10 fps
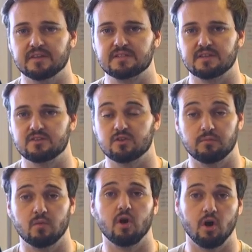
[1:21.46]
this into a
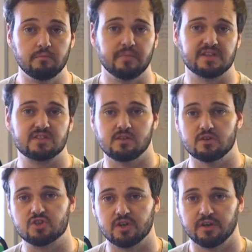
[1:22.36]
more home-based
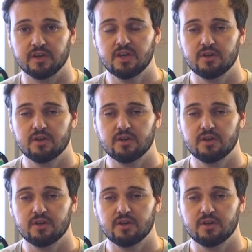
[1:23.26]
solution